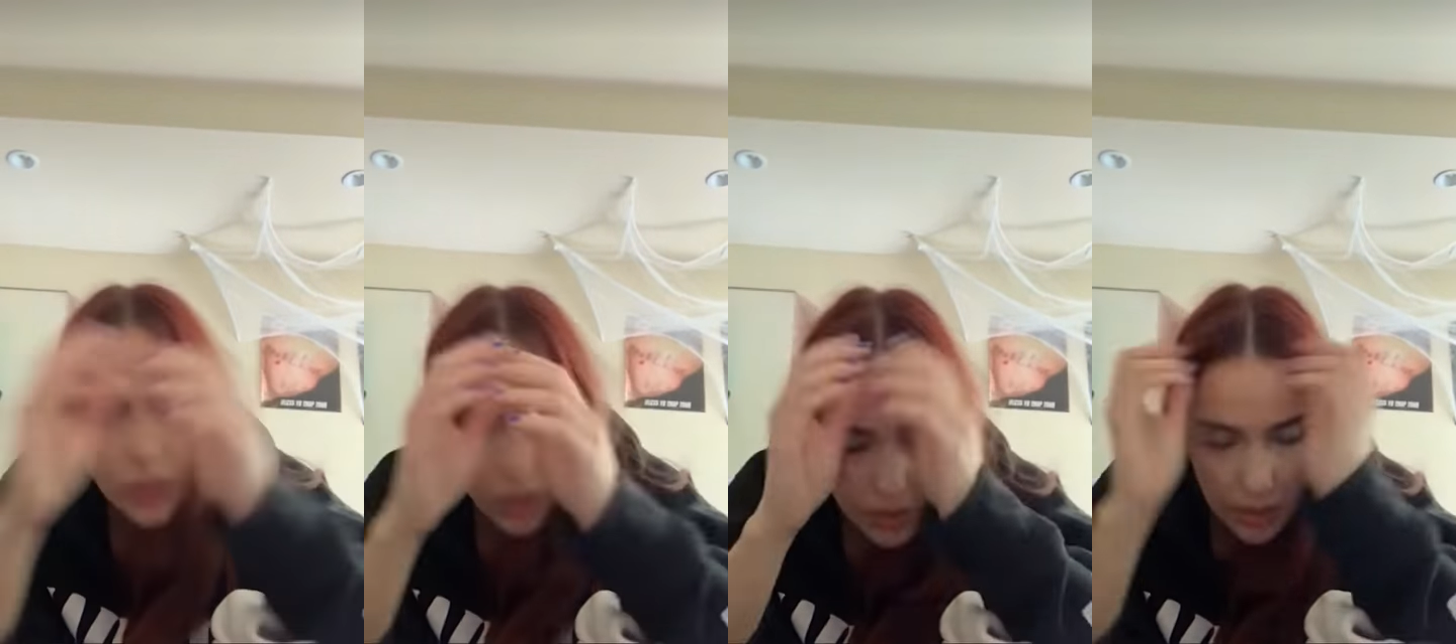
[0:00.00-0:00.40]

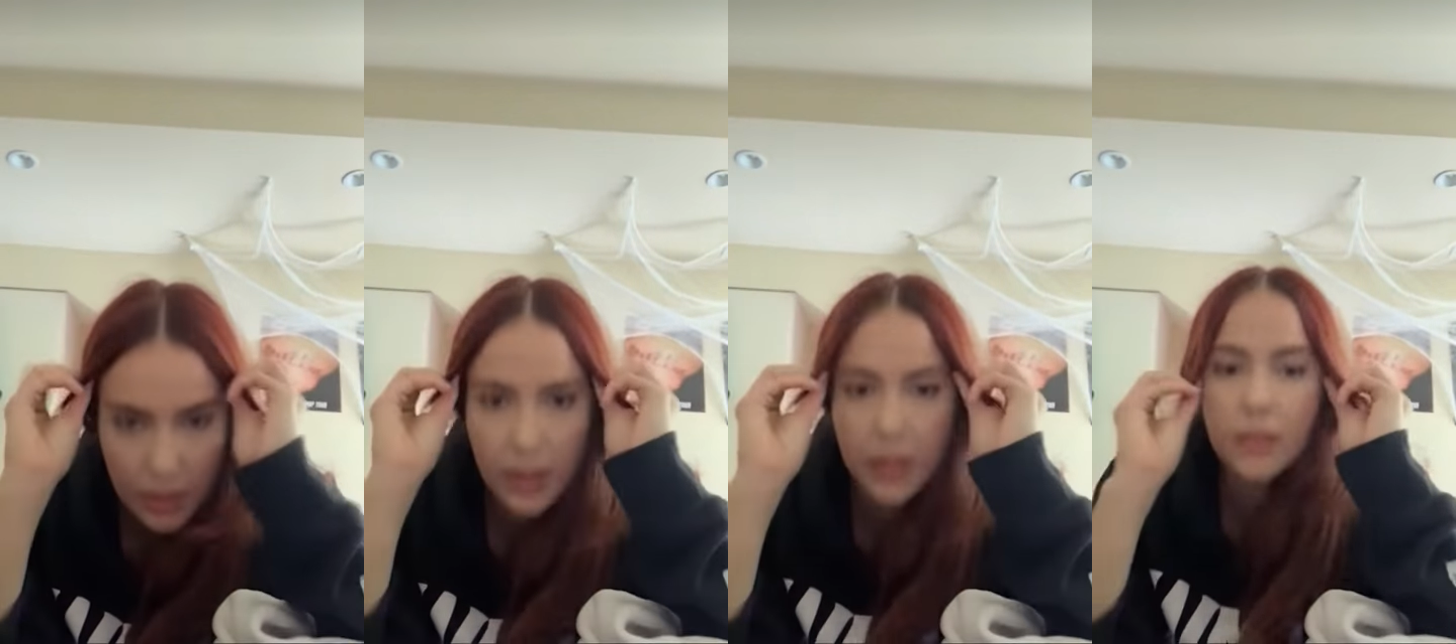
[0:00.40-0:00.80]
so
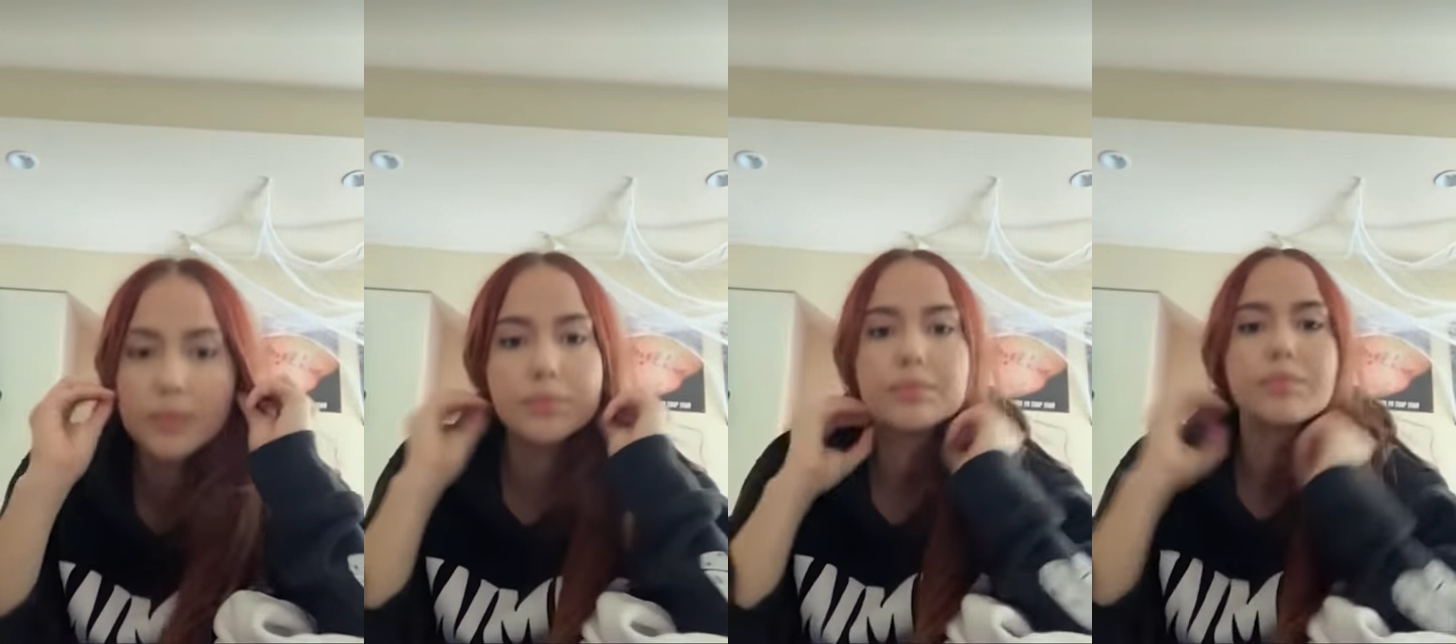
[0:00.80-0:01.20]
similar.
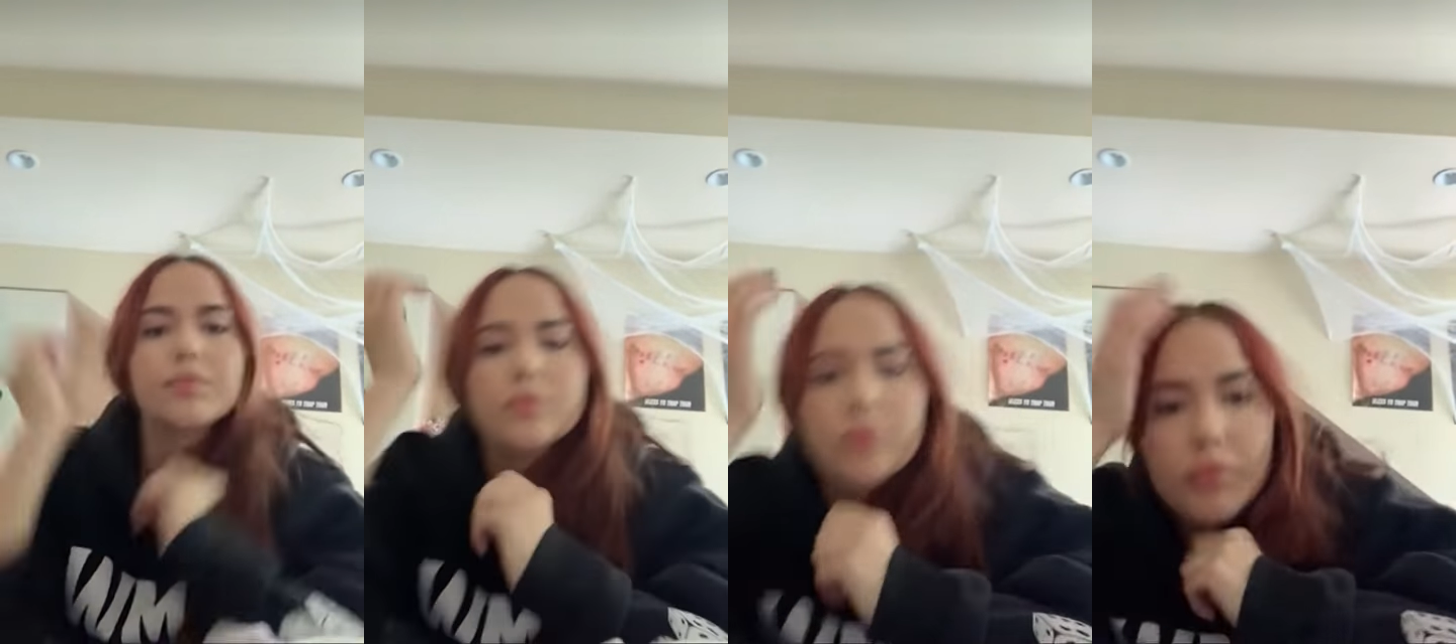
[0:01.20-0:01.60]

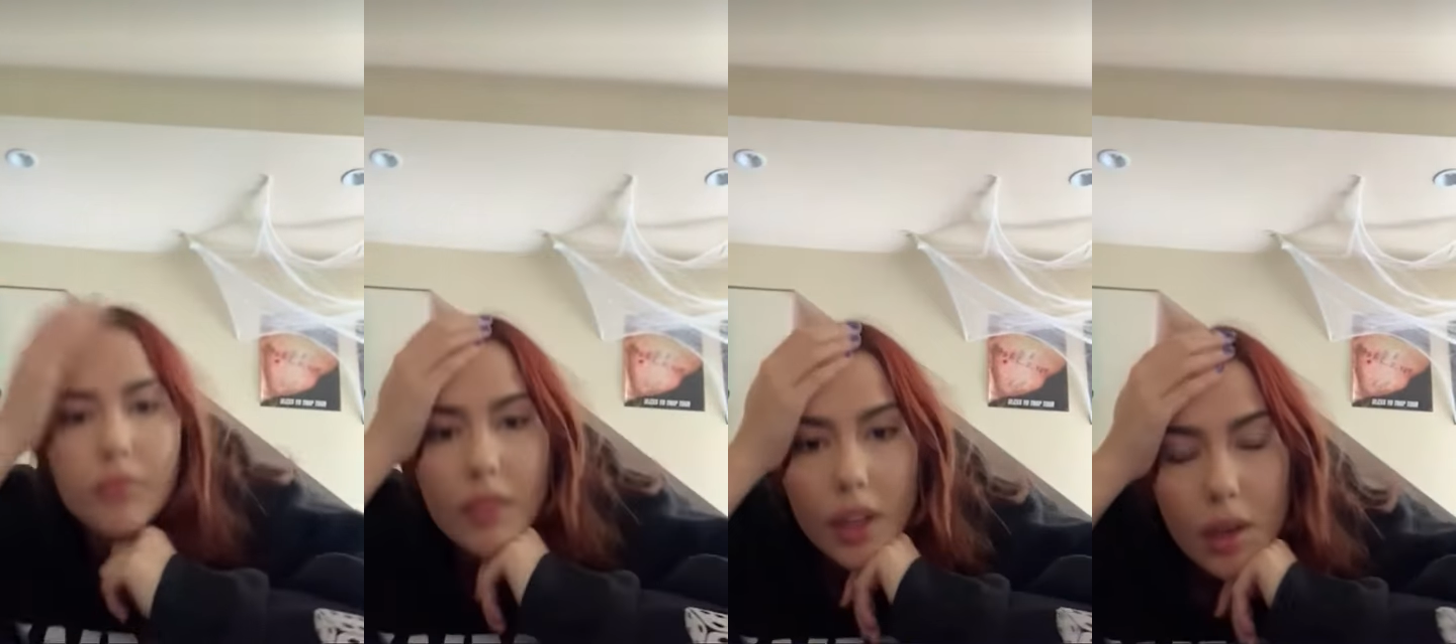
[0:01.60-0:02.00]

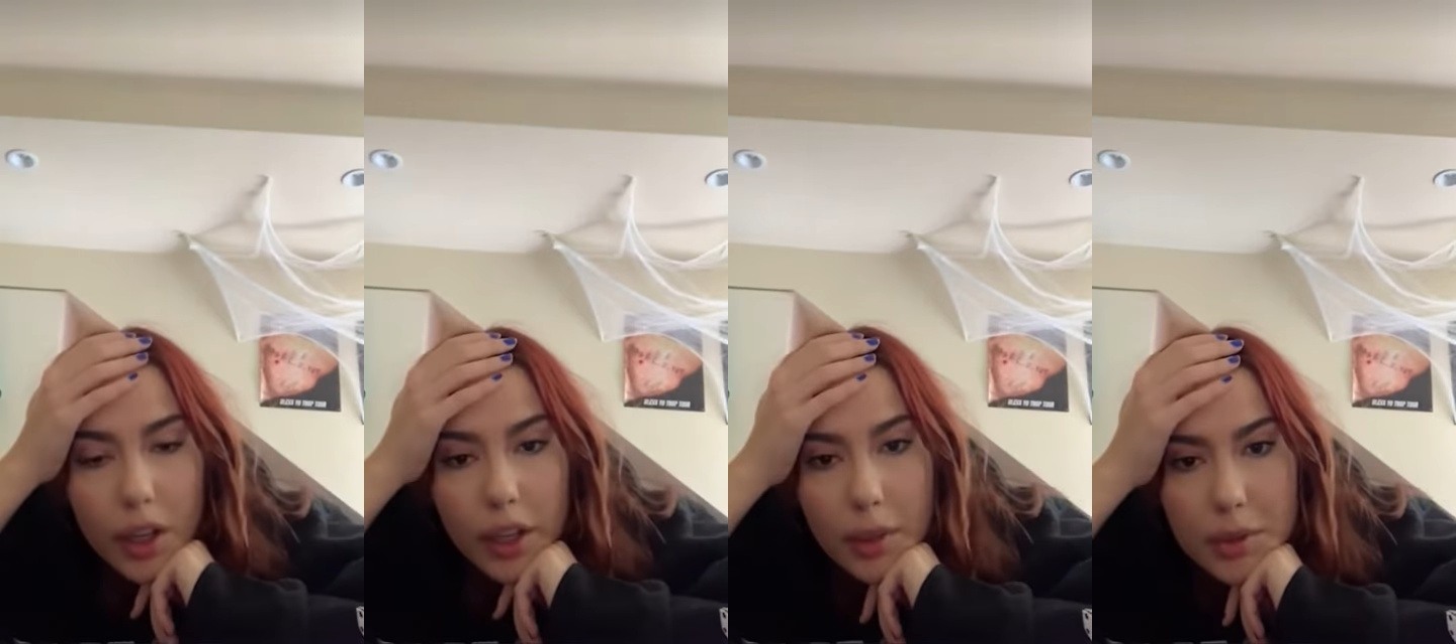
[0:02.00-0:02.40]

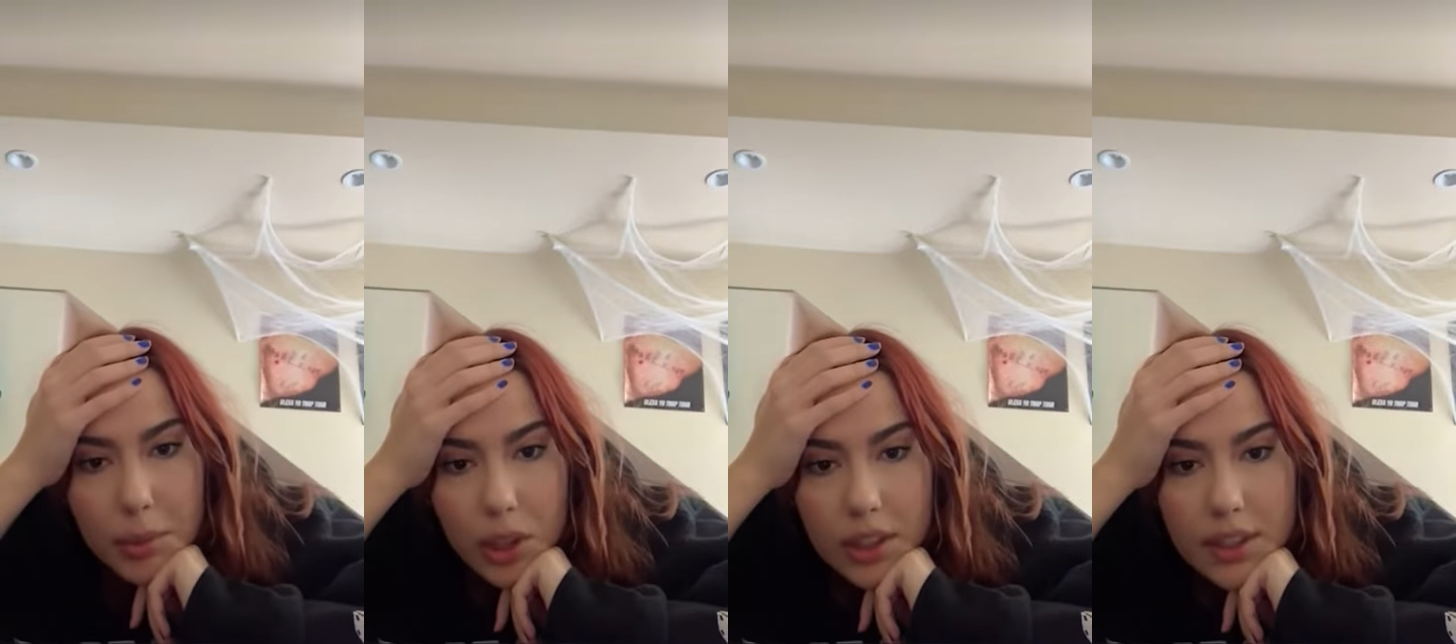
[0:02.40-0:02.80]
Her name is
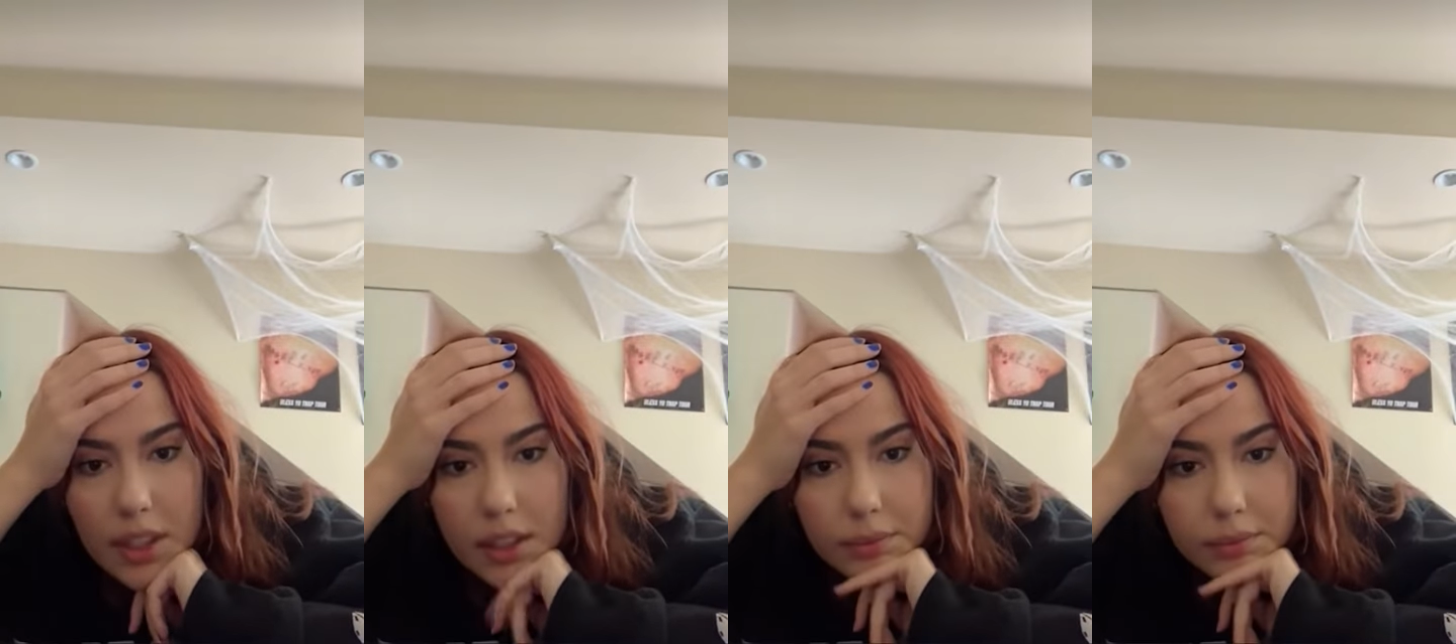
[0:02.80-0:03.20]

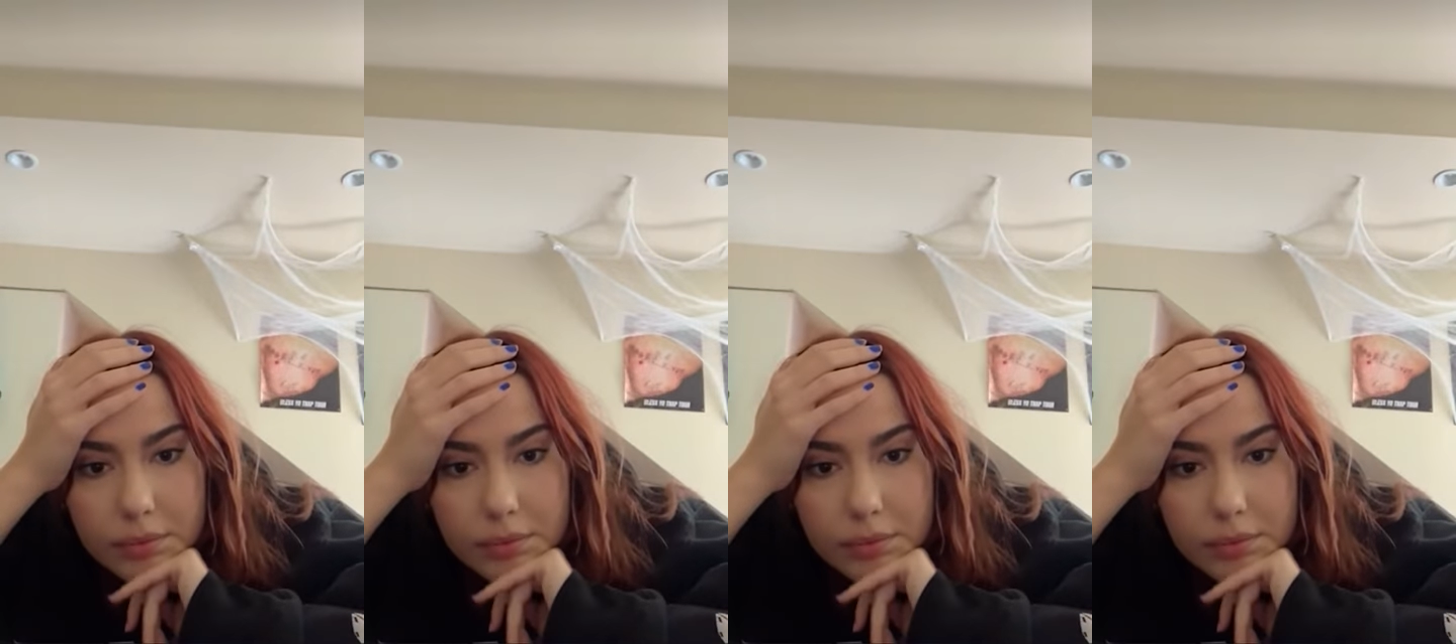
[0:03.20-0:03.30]
Marissa.